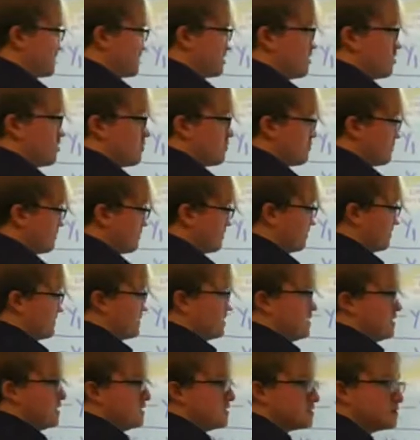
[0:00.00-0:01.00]
slope.
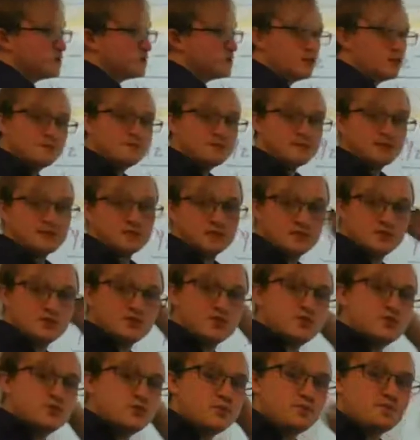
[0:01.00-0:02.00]
Slope is the
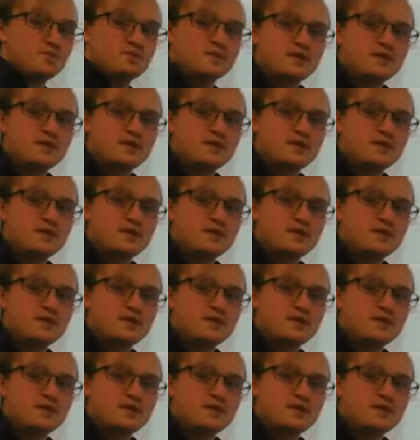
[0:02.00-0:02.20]
2.